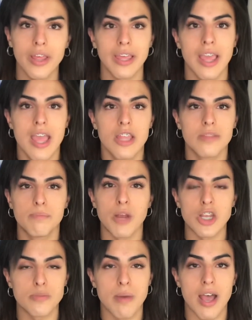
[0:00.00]
Like,
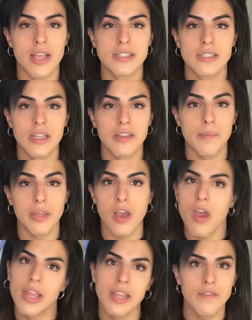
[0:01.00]
brush past it, and they're like, oh,
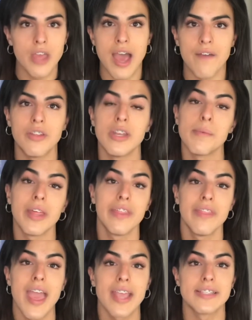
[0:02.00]
I love your outfit, and I'm like,
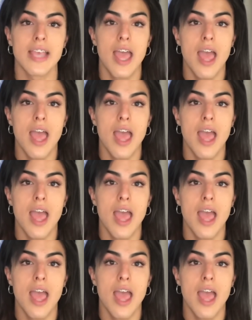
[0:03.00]
thanks.